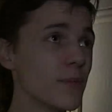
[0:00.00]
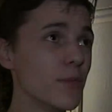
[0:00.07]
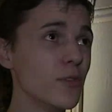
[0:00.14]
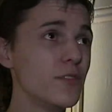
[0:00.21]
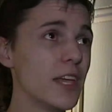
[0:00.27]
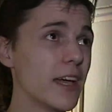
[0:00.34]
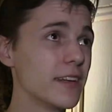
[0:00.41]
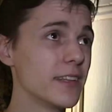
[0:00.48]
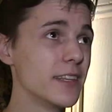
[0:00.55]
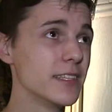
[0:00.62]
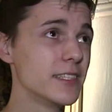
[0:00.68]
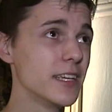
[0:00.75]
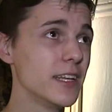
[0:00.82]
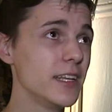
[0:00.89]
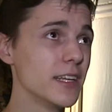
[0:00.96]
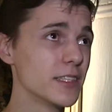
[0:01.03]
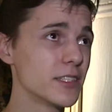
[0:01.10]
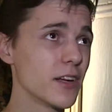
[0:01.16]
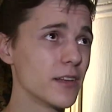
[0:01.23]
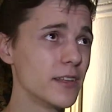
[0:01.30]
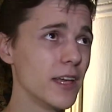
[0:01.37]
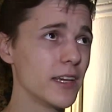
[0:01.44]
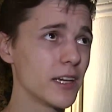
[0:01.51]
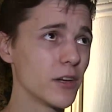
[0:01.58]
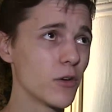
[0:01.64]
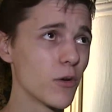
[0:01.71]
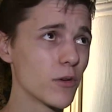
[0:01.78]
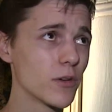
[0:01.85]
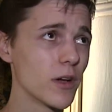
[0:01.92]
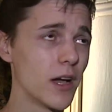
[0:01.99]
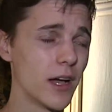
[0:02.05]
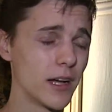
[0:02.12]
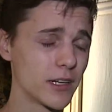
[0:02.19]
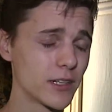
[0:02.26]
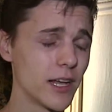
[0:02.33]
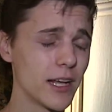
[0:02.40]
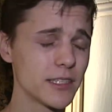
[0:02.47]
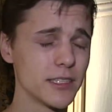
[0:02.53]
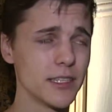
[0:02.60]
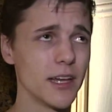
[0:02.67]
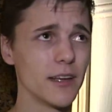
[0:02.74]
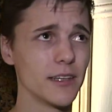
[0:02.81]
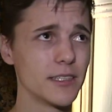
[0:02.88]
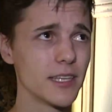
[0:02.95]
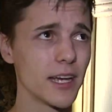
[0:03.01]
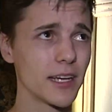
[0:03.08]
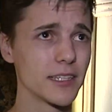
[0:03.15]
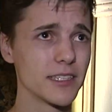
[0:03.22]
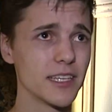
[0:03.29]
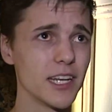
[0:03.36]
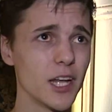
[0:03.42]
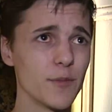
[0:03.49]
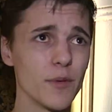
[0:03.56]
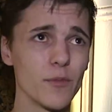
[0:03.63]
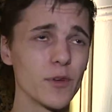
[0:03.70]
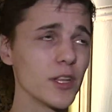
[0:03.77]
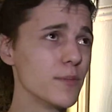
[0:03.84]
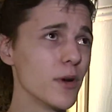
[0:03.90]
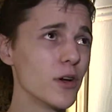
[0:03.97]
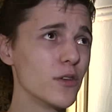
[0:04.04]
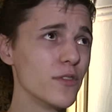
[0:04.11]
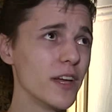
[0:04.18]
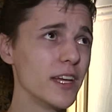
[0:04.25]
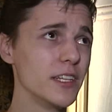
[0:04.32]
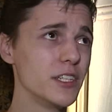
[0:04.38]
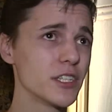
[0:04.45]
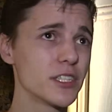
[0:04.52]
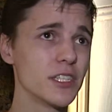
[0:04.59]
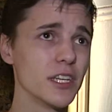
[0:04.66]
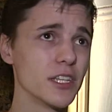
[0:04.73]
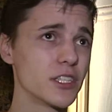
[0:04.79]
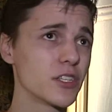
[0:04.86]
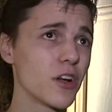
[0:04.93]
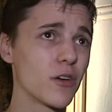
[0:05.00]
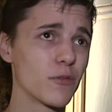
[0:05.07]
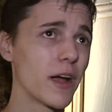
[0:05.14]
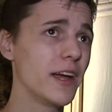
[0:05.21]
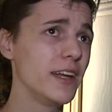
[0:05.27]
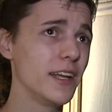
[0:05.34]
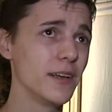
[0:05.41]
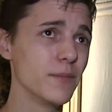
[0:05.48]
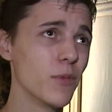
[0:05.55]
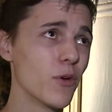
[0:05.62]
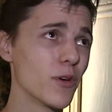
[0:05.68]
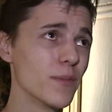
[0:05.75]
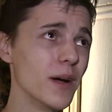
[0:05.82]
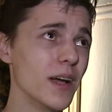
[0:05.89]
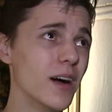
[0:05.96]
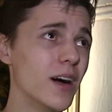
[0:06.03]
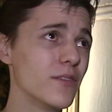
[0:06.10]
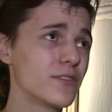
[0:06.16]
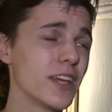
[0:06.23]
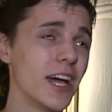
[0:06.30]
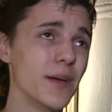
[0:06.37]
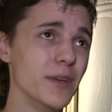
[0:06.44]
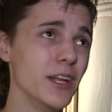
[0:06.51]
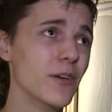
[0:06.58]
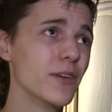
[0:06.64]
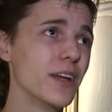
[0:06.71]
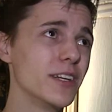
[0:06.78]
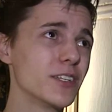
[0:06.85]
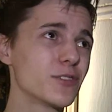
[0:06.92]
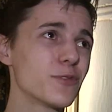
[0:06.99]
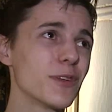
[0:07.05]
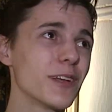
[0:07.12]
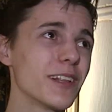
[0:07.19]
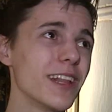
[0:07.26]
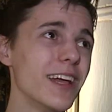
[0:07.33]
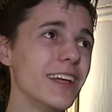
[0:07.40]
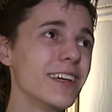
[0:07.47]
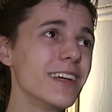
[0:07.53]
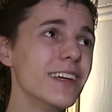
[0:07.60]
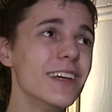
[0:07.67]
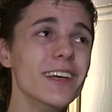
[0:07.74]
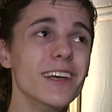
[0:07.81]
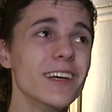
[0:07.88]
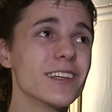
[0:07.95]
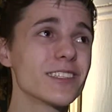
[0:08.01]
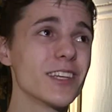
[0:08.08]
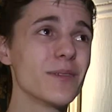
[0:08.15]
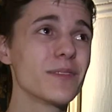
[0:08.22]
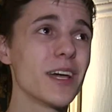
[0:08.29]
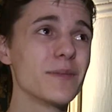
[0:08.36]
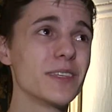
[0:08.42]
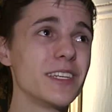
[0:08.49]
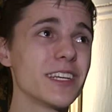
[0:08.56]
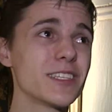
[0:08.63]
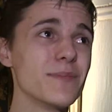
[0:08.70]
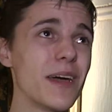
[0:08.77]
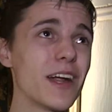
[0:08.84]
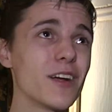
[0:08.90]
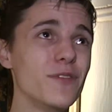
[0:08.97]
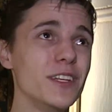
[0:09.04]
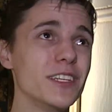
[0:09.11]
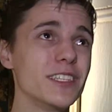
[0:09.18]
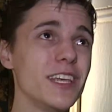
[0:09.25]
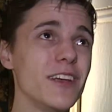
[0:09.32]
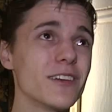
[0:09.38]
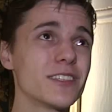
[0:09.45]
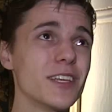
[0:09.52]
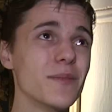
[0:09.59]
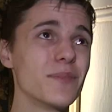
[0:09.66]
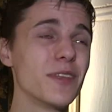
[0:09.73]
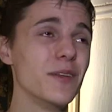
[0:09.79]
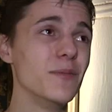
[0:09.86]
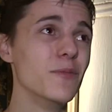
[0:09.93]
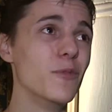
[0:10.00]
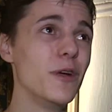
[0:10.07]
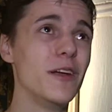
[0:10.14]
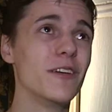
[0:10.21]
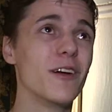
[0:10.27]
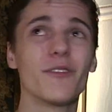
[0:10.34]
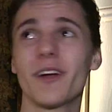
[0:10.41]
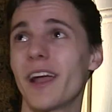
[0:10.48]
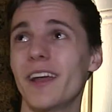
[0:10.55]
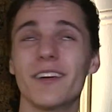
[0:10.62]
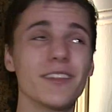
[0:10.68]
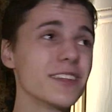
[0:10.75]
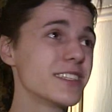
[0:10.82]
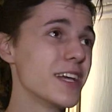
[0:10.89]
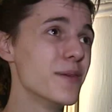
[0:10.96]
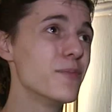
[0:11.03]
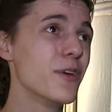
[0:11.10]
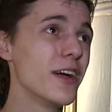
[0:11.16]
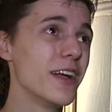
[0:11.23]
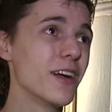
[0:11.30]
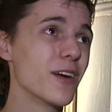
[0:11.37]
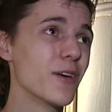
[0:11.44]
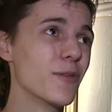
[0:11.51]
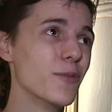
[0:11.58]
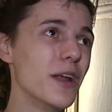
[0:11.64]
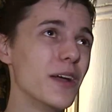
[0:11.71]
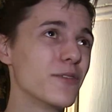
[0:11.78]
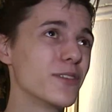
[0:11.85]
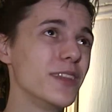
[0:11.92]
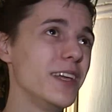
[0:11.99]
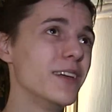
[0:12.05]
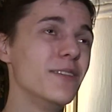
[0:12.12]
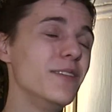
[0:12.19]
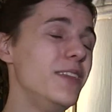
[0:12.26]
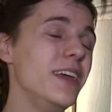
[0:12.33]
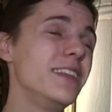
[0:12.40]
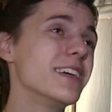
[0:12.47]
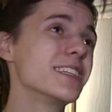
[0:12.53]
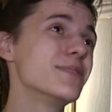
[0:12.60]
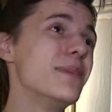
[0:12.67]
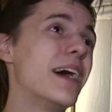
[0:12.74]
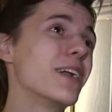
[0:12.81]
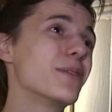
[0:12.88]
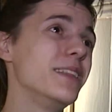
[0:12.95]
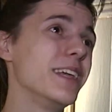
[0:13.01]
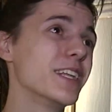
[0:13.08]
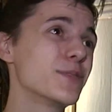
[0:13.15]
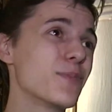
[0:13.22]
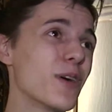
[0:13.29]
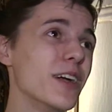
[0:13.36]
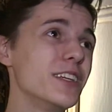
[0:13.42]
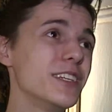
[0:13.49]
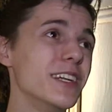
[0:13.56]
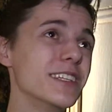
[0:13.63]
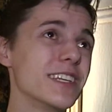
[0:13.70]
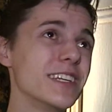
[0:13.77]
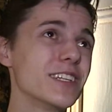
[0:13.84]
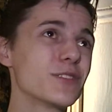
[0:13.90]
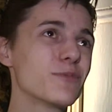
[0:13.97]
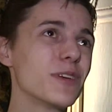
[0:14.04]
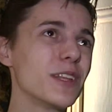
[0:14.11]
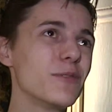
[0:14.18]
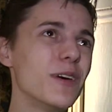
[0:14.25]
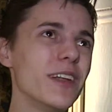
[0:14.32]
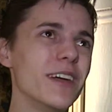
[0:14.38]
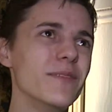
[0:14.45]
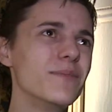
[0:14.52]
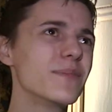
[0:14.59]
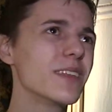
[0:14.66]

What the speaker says: I moved down to the city and started taking classes down at Second City, I've been really motivated just to start writing more in my off time, and I just really like, sometimes it doesn't matter if you just hear something weird overhead on the subway or whatever, it doesn't matter what the inspiration is. I just really want to